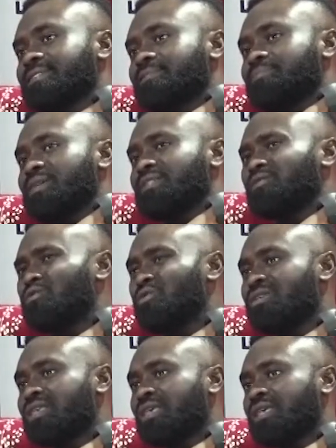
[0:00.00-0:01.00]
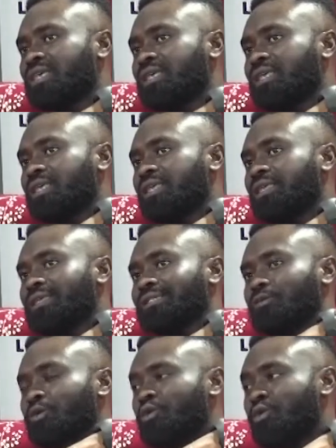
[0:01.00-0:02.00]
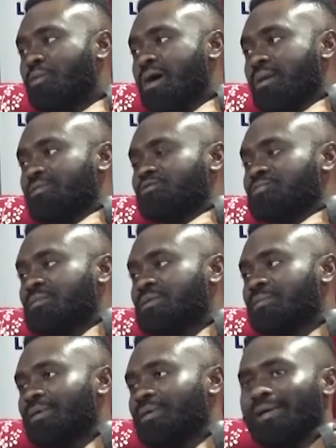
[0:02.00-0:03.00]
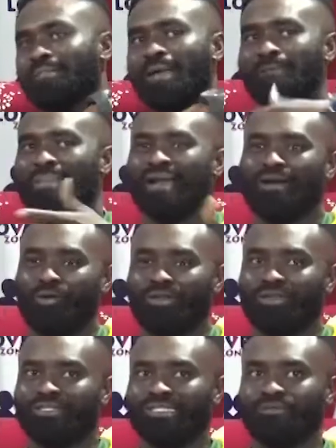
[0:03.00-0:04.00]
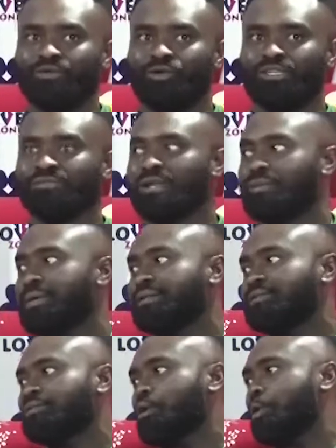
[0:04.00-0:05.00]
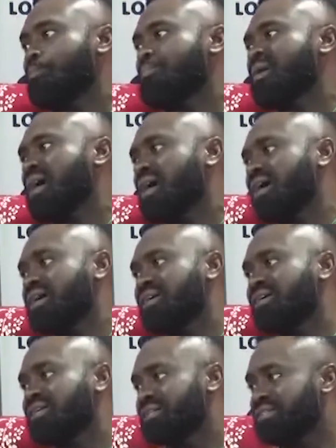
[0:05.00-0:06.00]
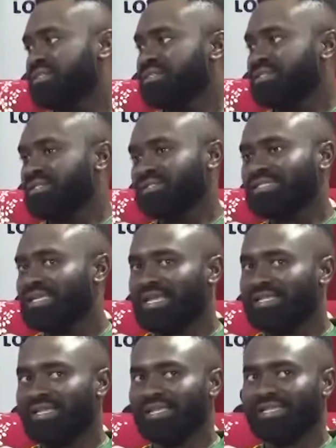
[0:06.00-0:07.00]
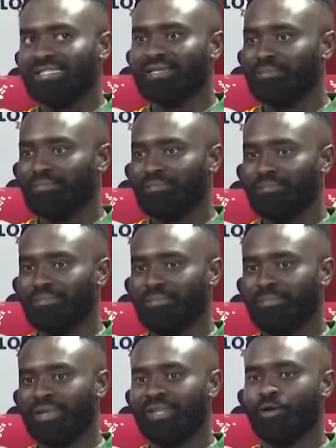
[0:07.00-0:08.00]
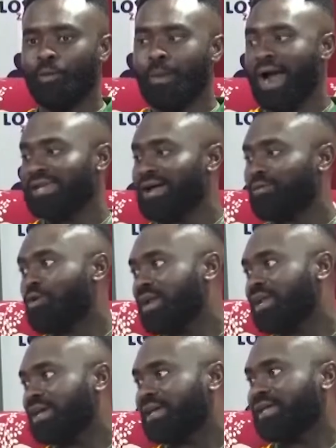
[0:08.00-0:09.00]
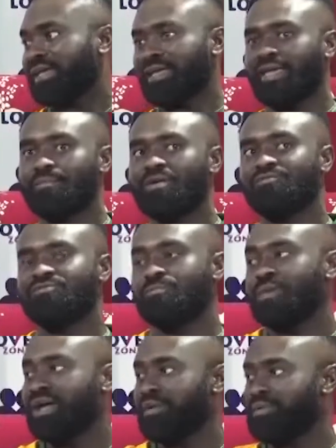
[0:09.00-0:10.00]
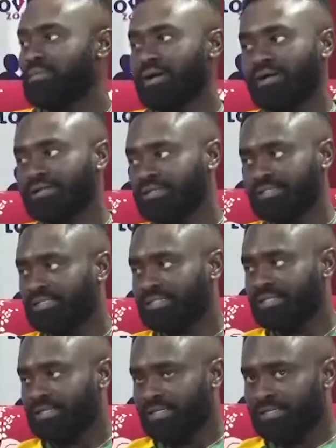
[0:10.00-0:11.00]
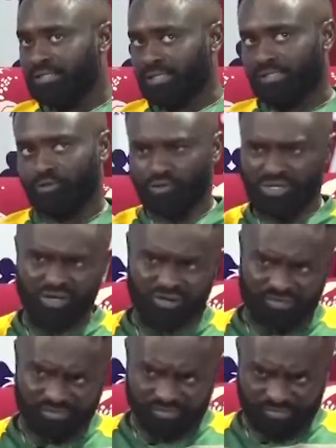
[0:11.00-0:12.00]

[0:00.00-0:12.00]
Me so okay. That's all your bar. Me so me a bem. A banana. Nyem no nyem na bem. Man, say on pair. Say and yes, me ne your bar down kwa na. A bedroom by me ba. Until the.